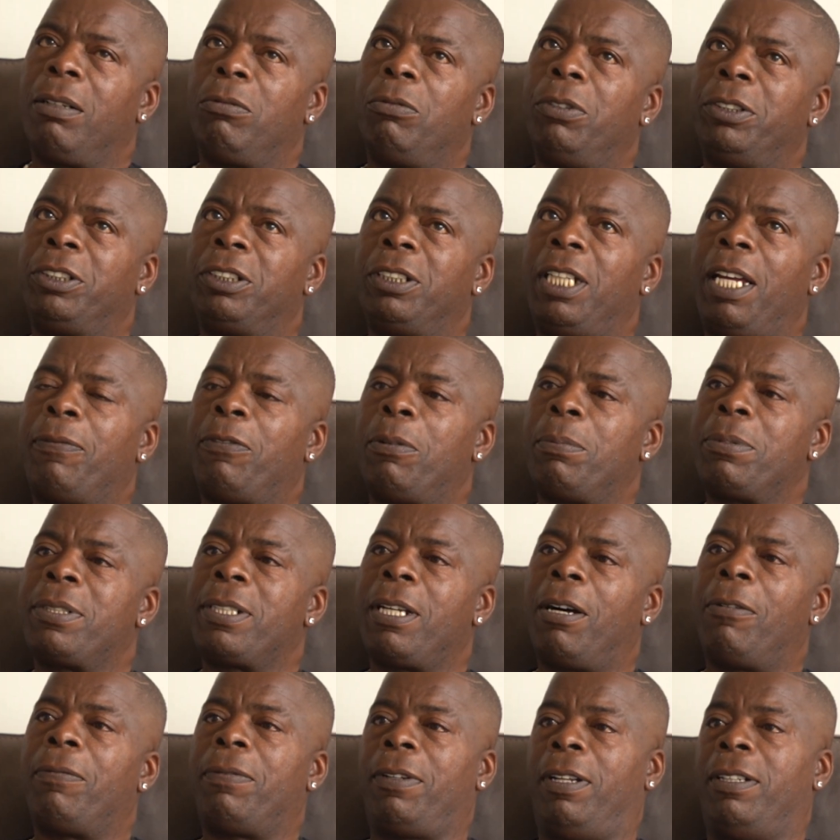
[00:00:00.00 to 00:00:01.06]
originate from
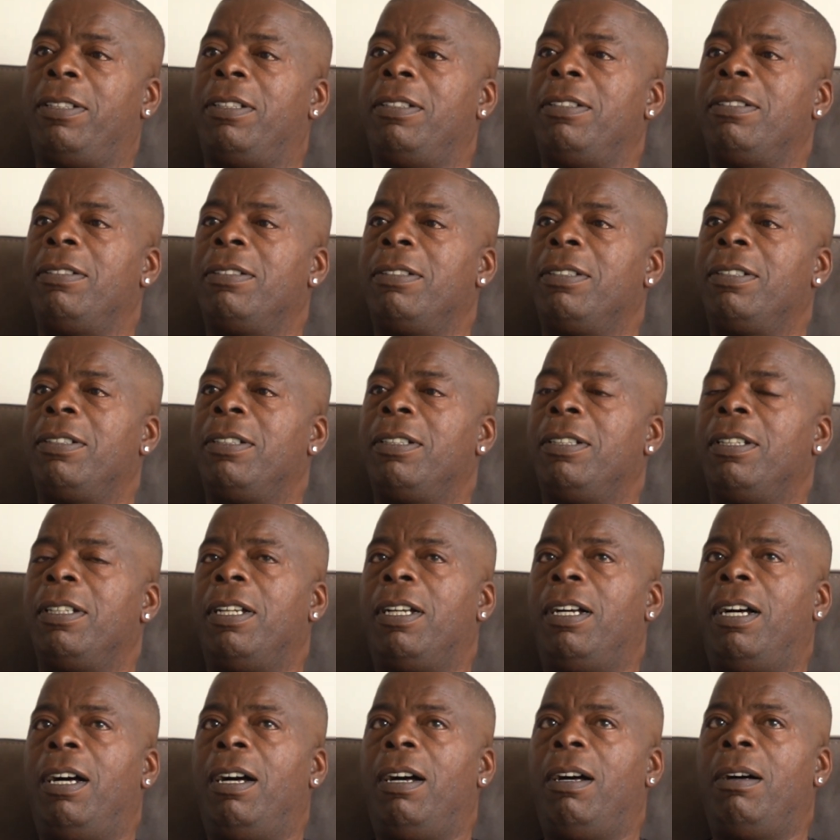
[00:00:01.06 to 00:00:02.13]
South London.
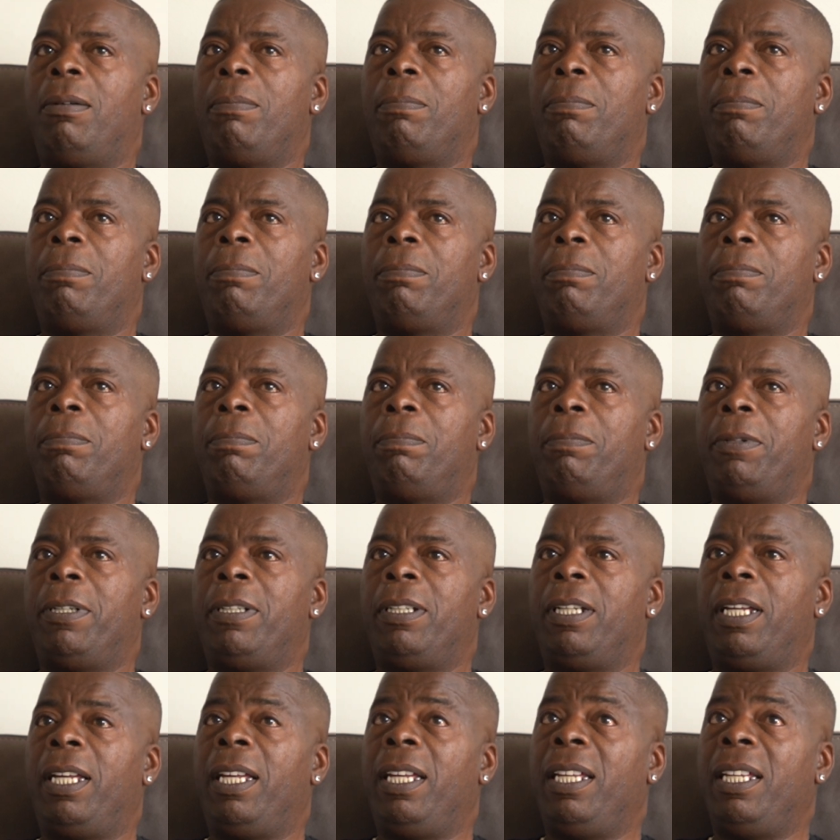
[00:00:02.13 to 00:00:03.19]

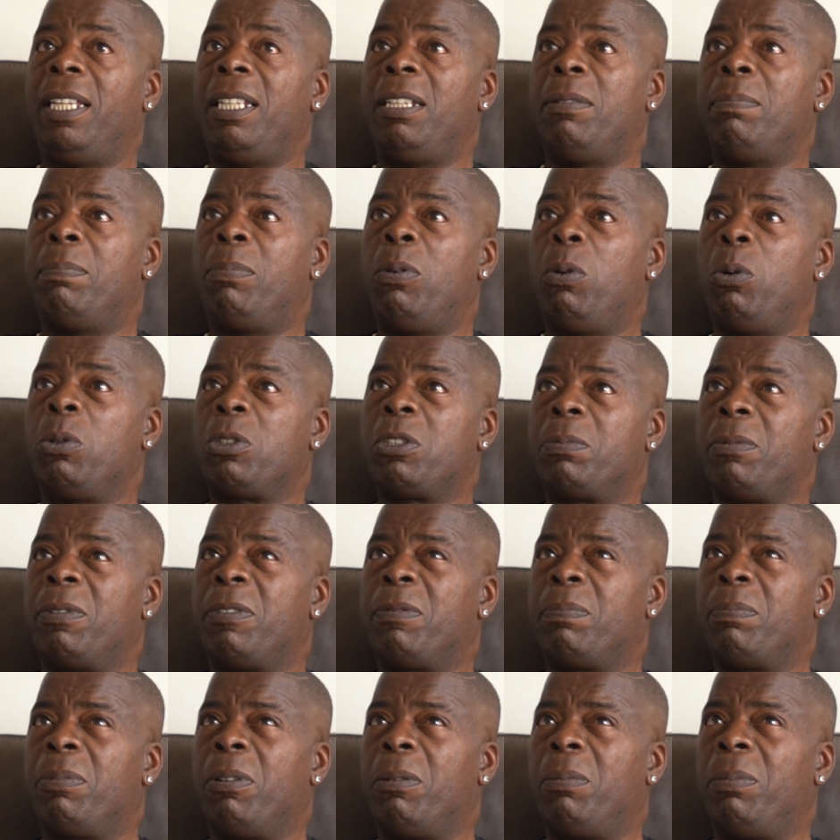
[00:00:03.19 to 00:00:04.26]
Been in
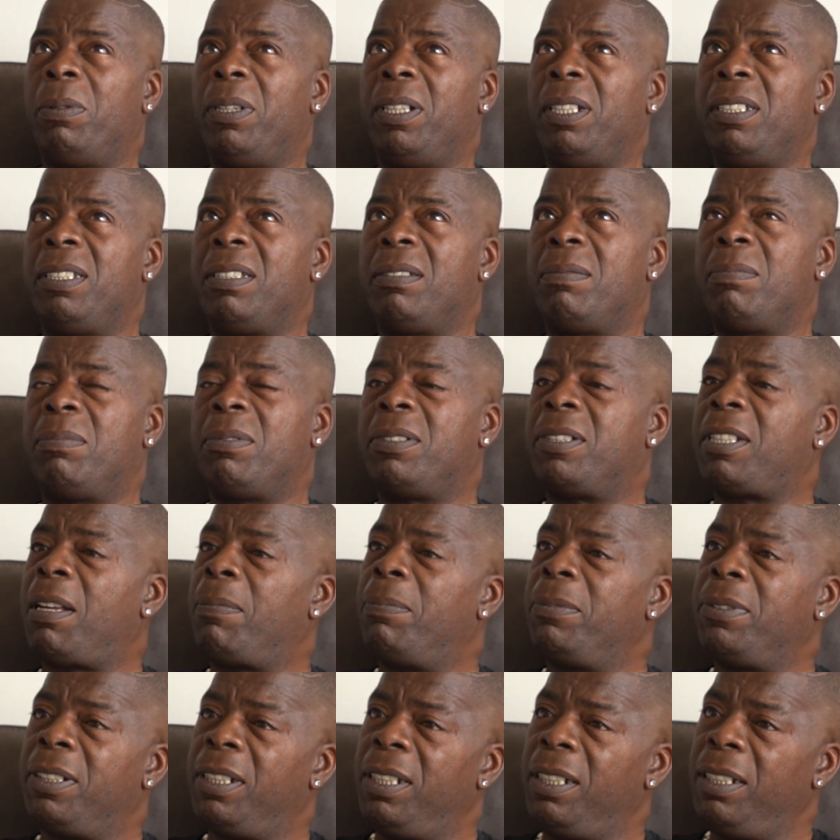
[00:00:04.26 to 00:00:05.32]
Portsmouth probably
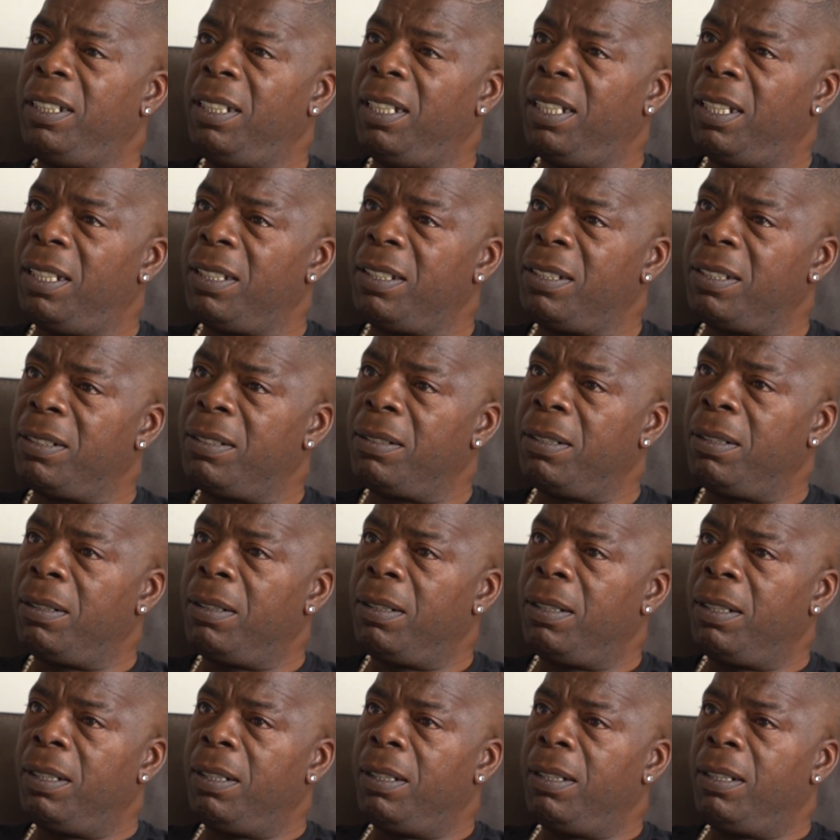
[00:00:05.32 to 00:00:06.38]
17 years.
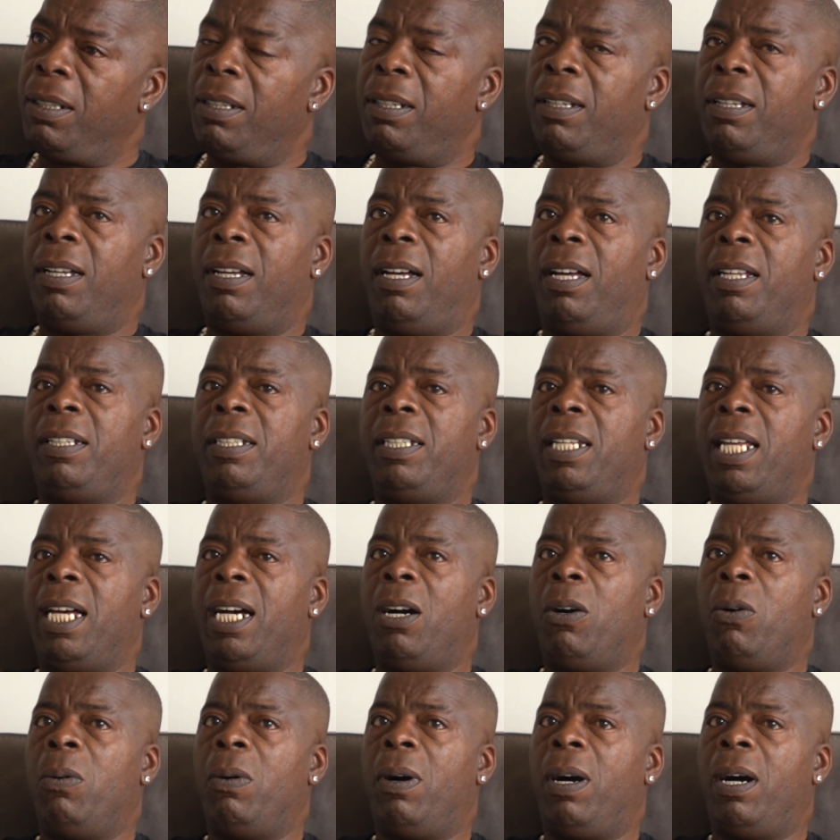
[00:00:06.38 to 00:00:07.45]
And
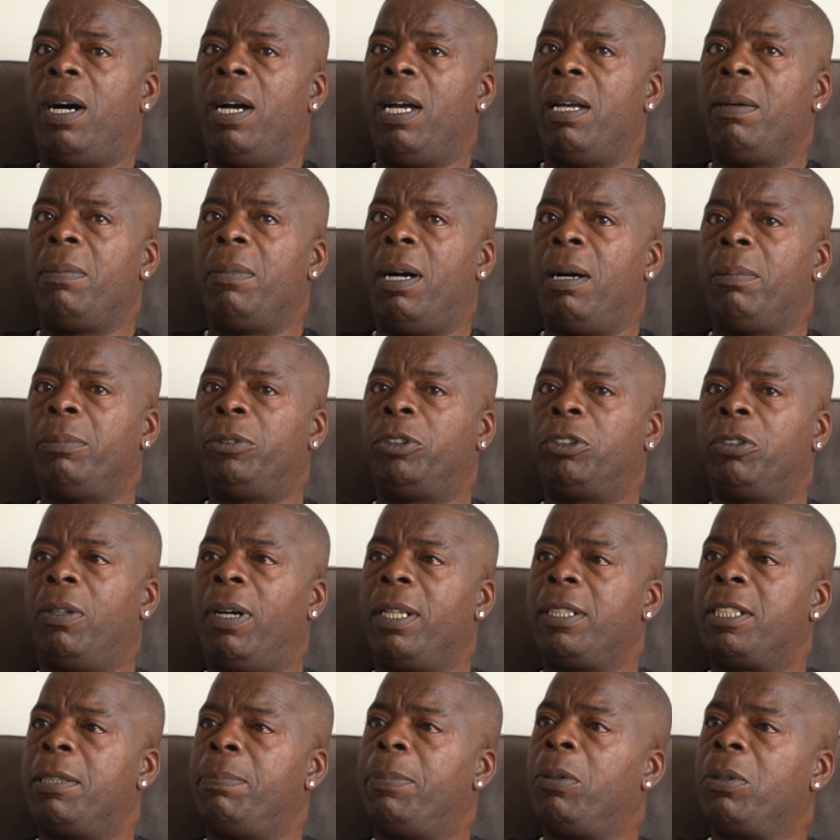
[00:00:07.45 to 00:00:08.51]
now I'm
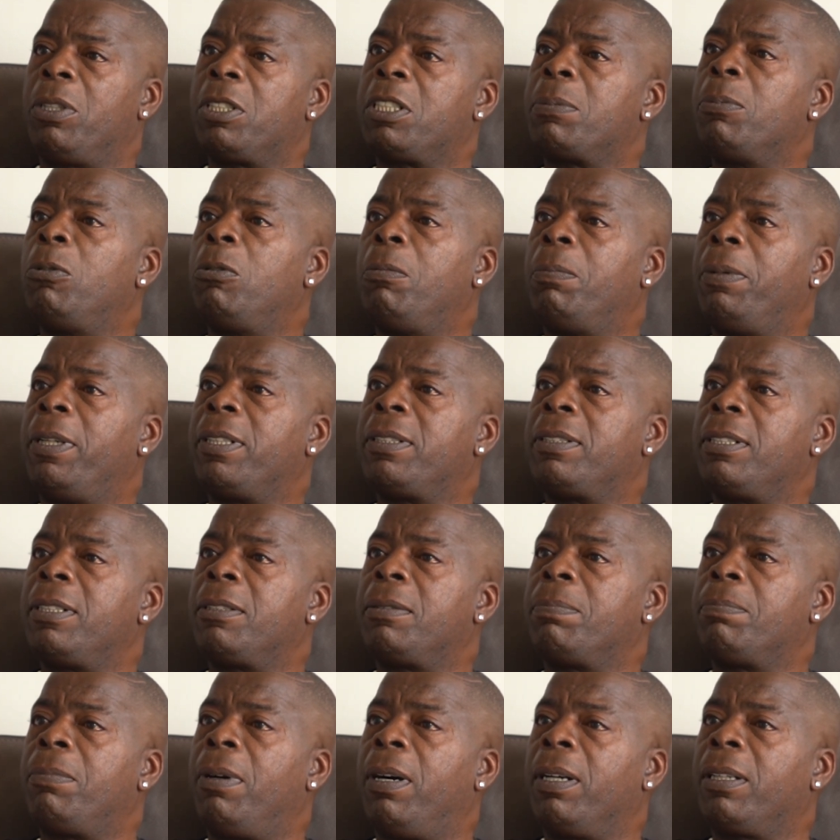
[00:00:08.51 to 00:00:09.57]
trying to build a small
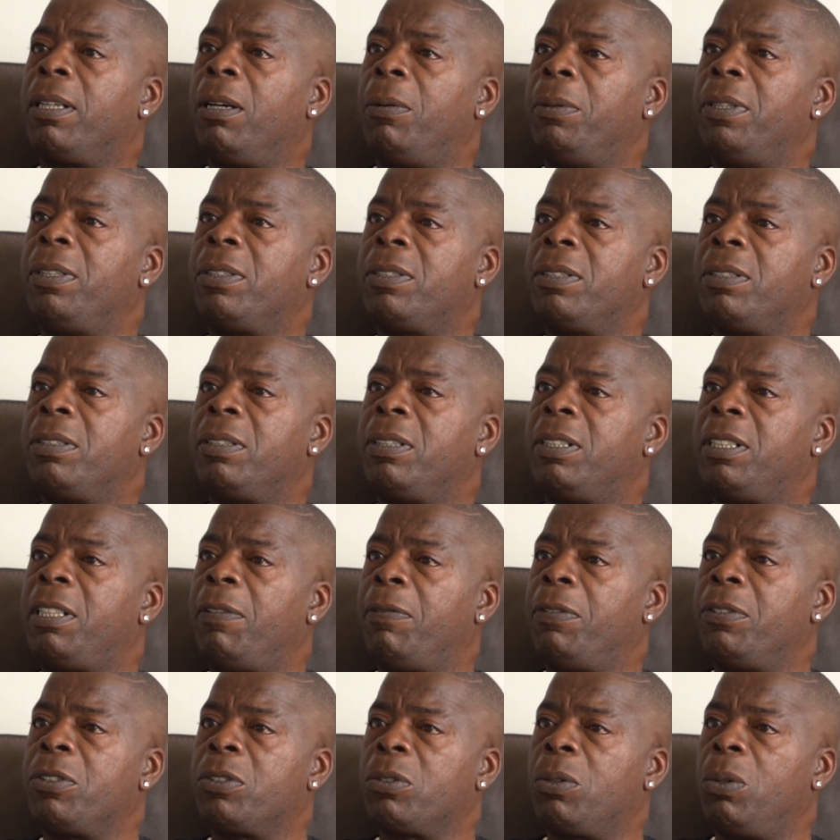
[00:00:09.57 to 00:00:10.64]
business by going into
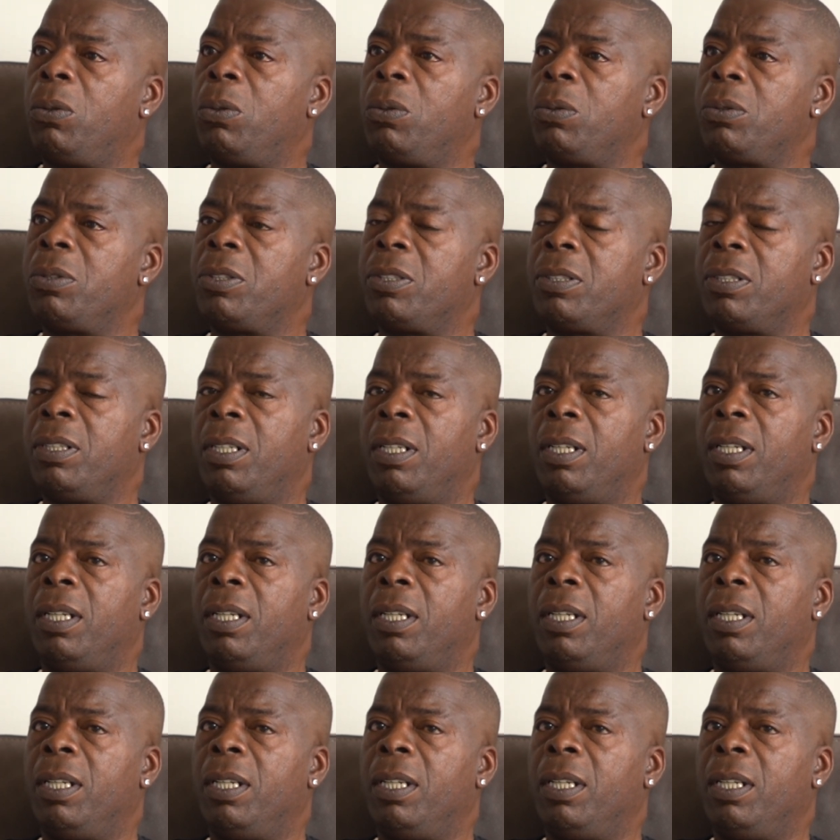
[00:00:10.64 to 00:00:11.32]
different schools